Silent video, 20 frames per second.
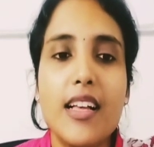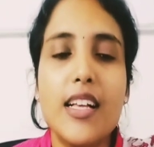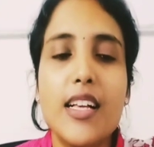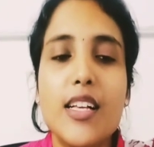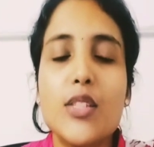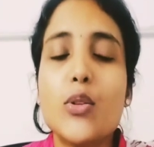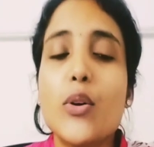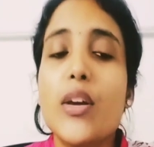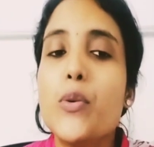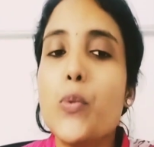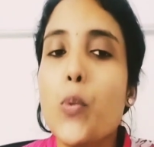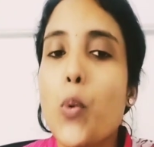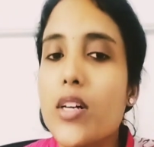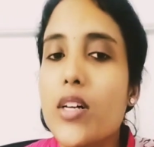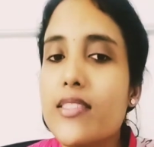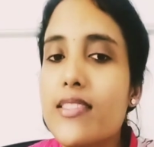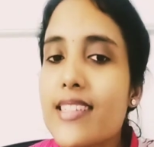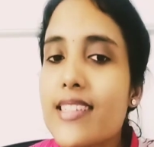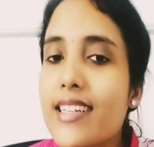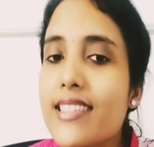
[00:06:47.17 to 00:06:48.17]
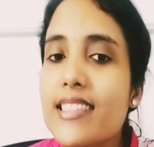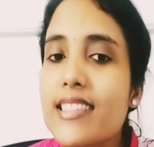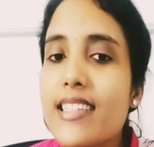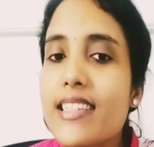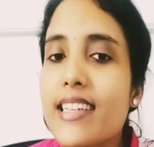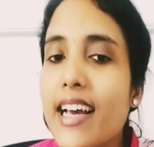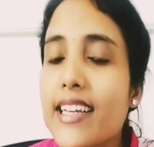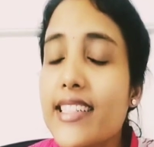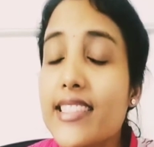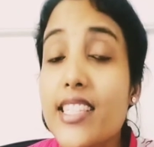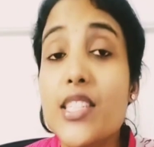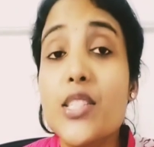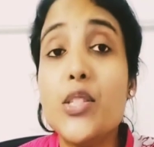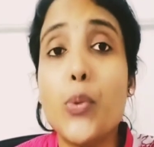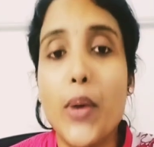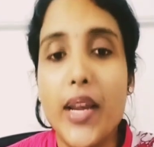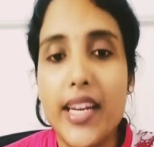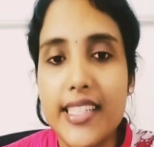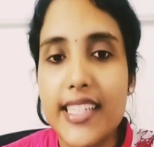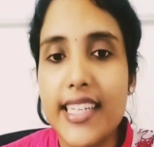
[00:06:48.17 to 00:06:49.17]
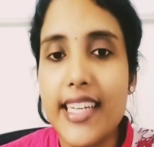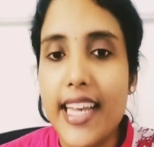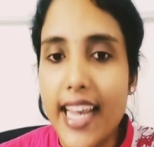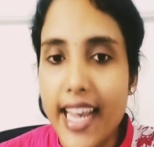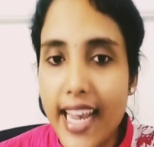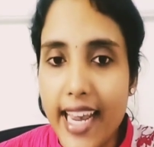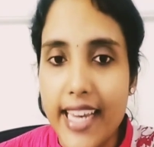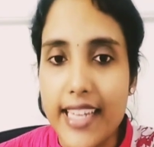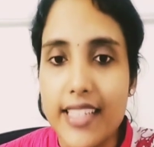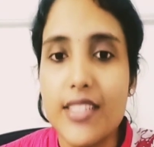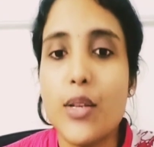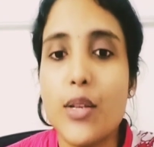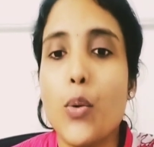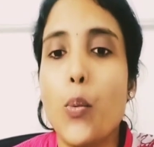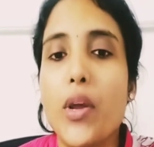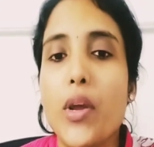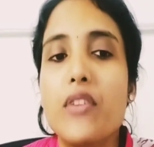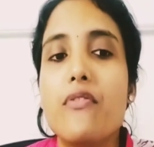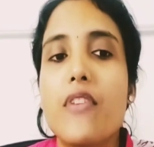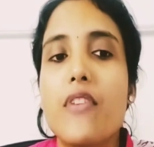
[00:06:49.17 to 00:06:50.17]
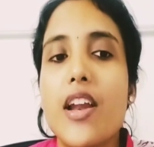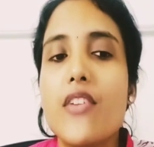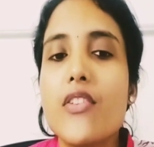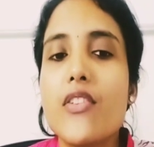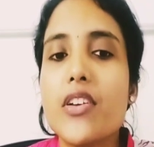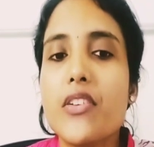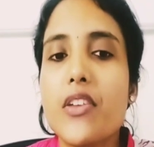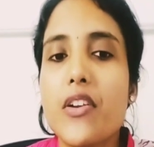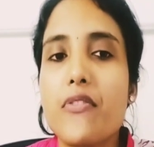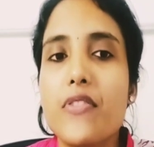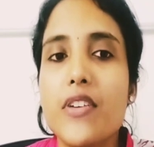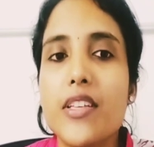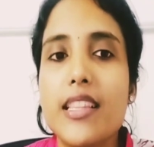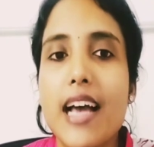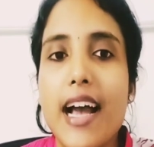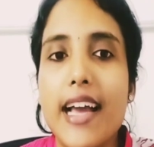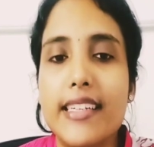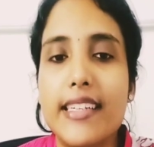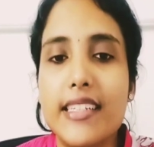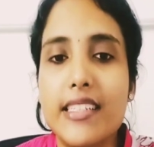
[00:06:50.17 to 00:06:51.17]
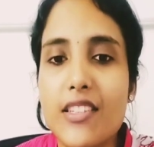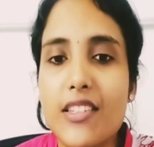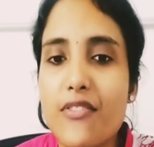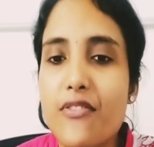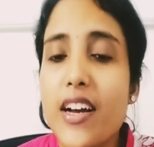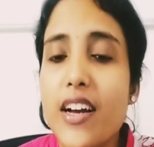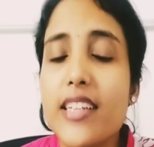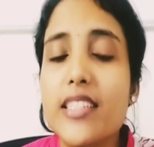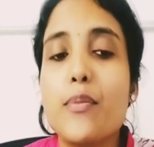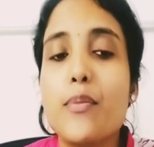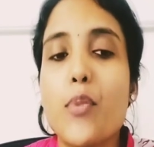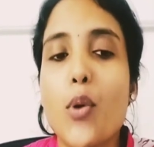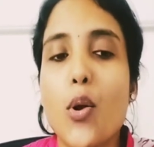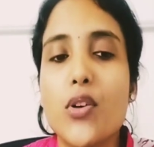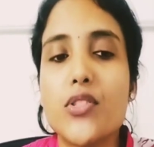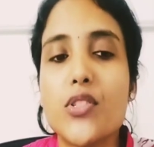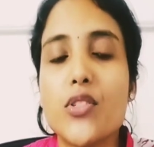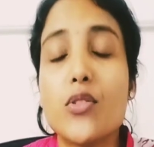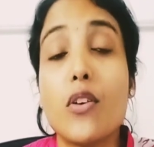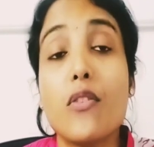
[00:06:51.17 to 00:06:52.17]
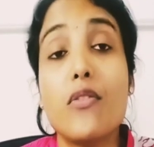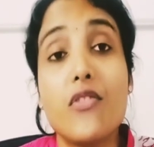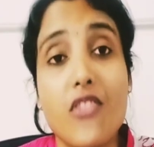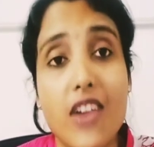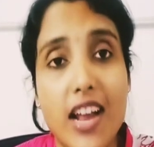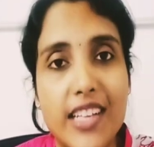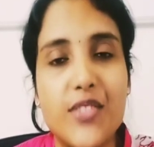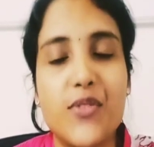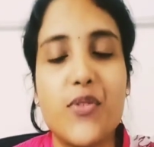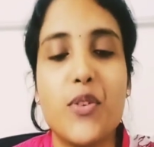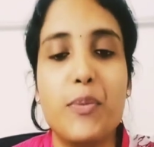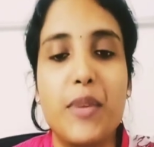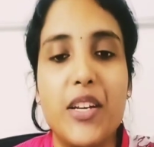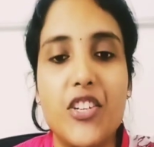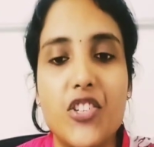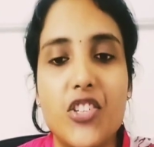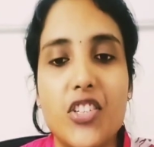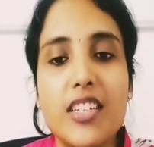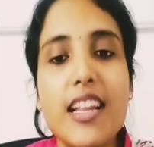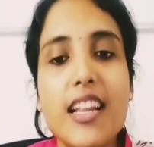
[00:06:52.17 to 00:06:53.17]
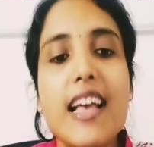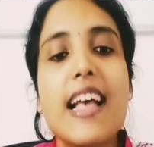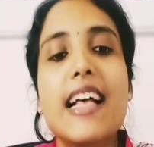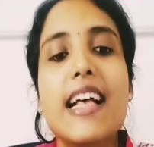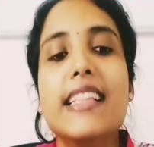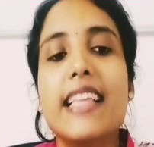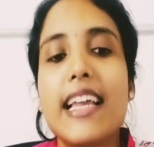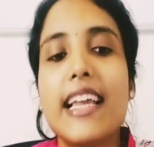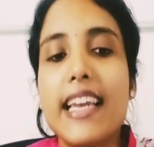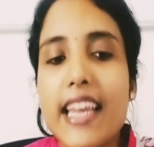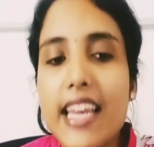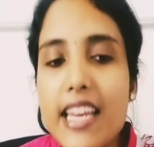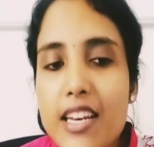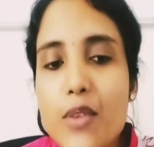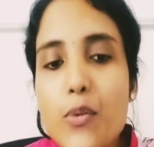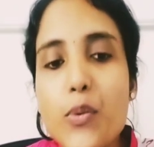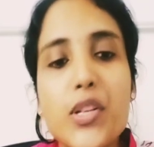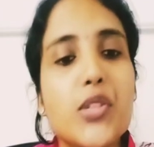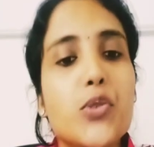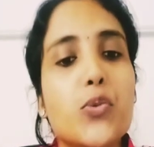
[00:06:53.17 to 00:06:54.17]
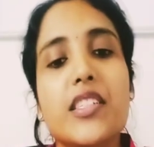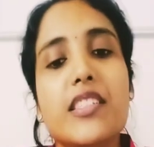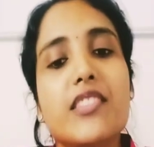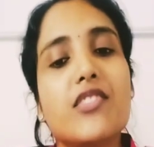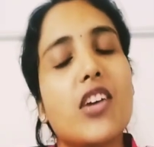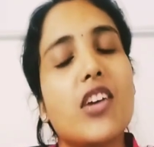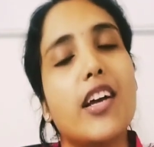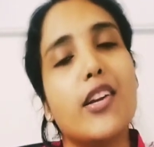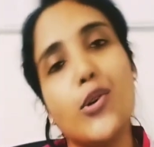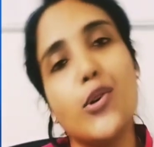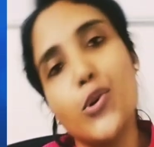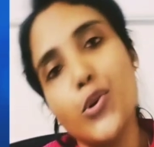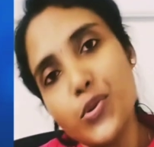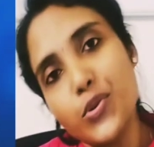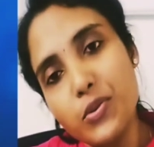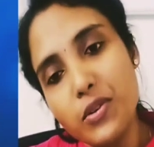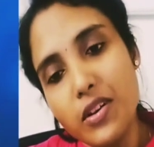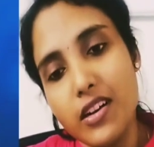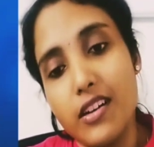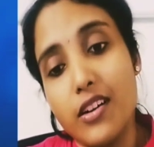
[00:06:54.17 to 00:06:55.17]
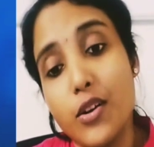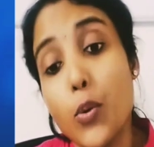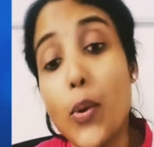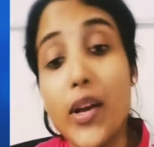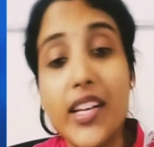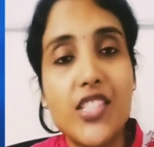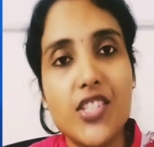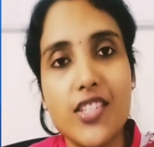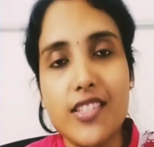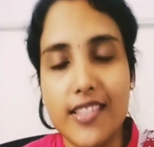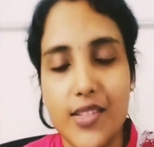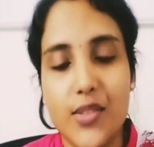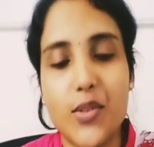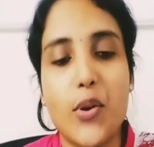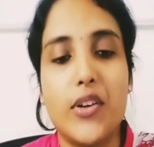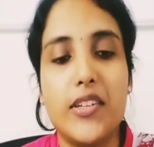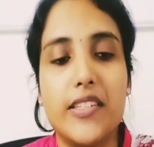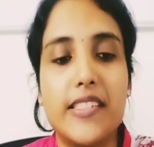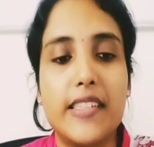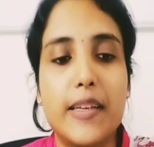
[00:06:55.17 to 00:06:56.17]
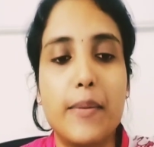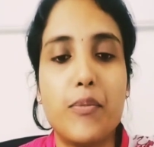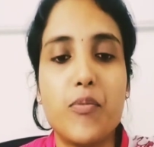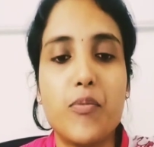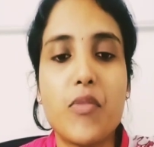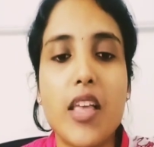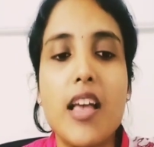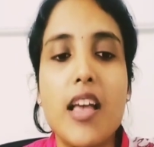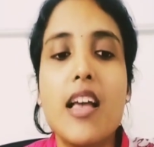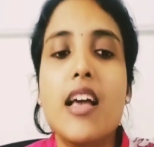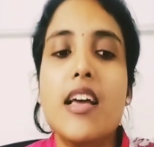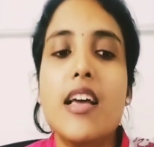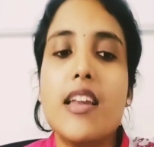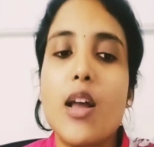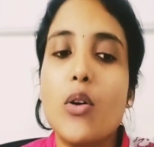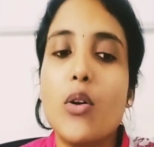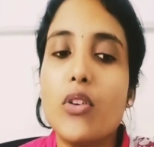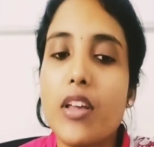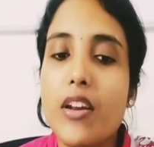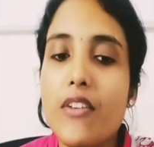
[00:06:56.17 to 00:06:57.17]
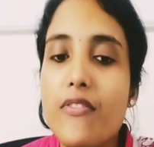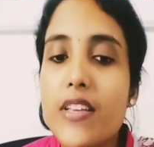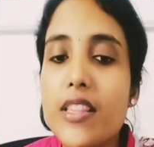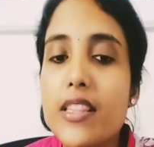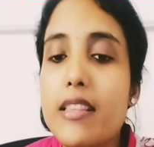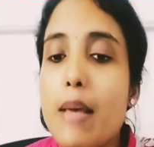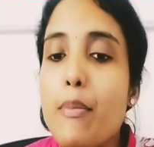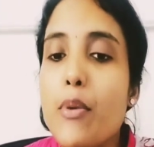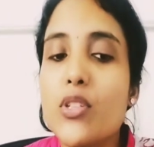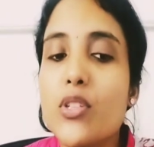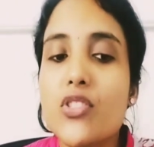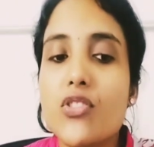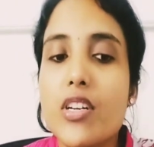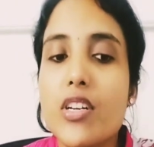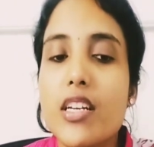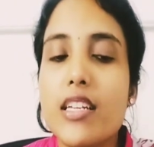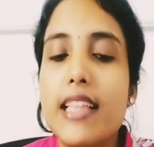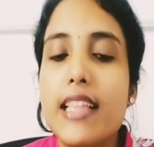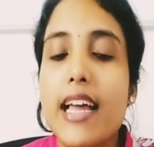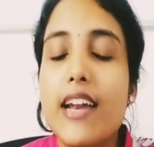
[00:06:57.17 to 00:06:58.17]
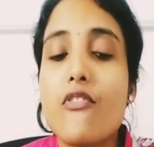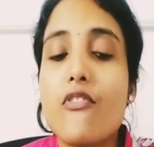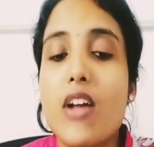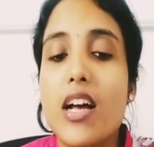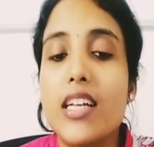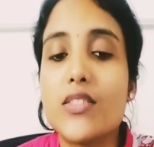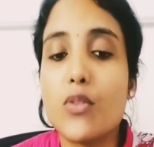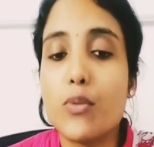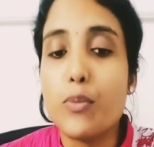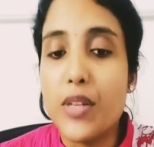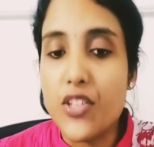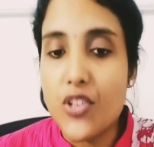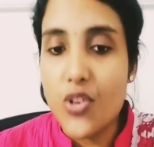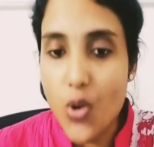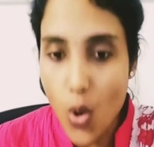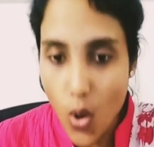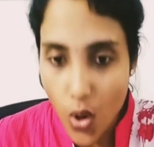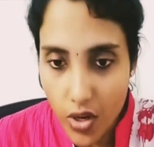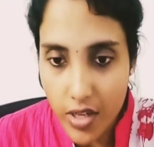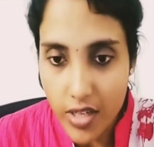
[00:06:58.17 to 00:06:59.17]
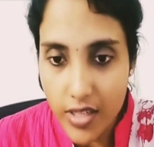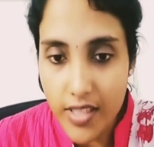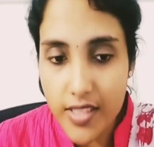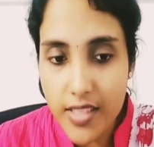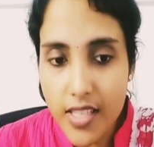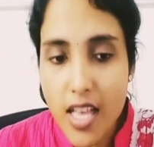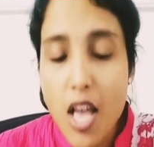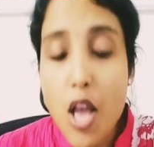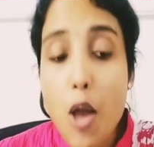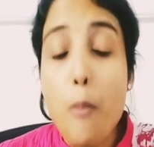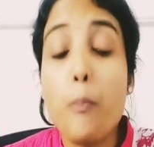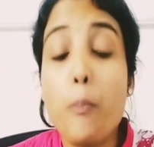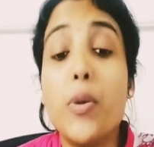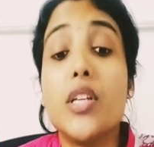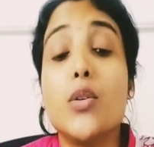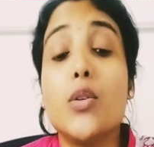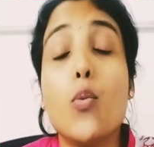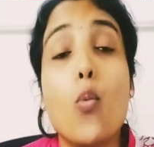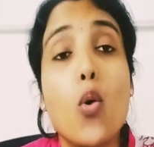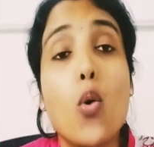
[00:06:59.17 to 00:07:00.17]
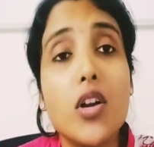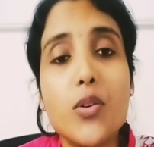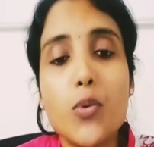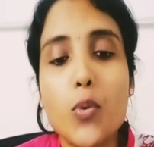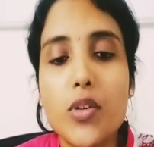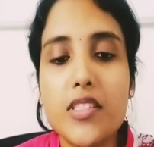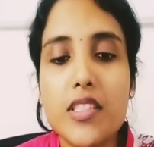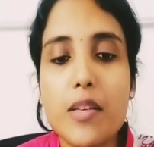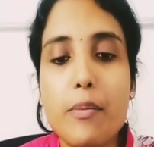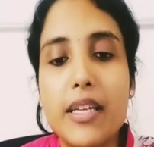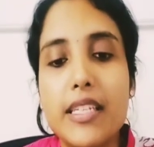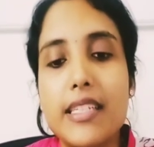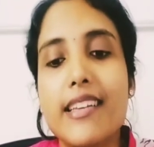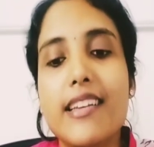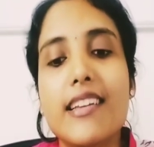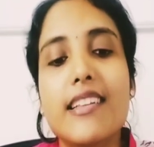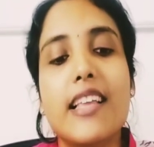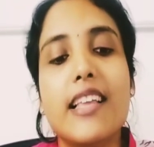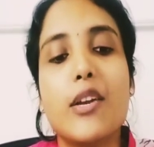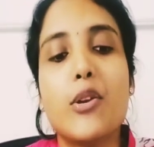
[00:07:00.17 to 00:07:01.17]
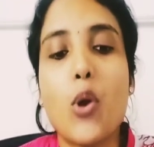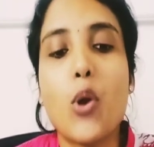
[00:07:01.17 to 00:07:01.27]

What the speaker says: So it wasn't until 1928, when Frederick Griffith identified the process of transformation, that individuals started to question this concept. Now, Griffith demonstrated that transformation occurs, but what was the material that